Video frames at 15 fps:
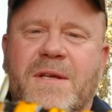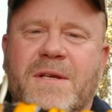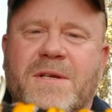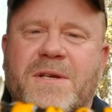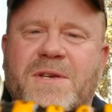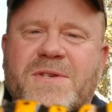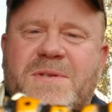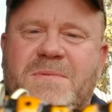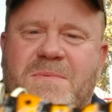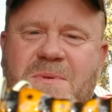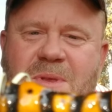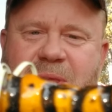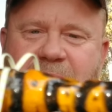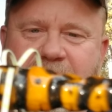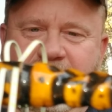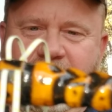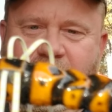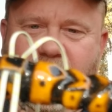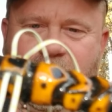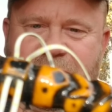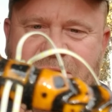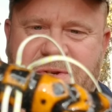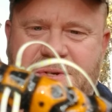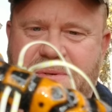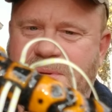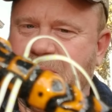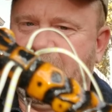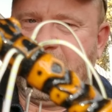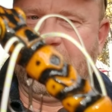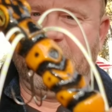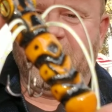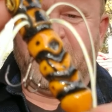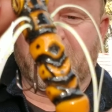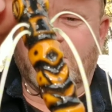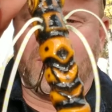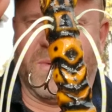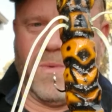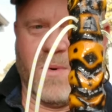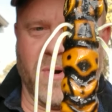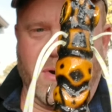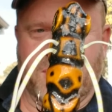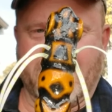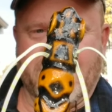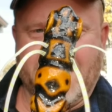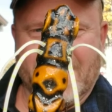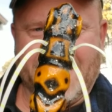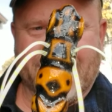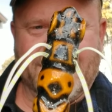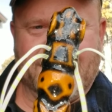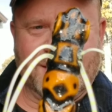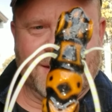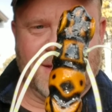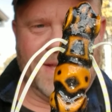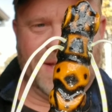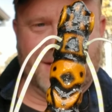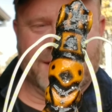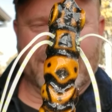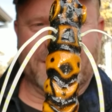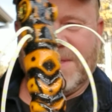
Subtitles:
Just gorgeous piece of work. Get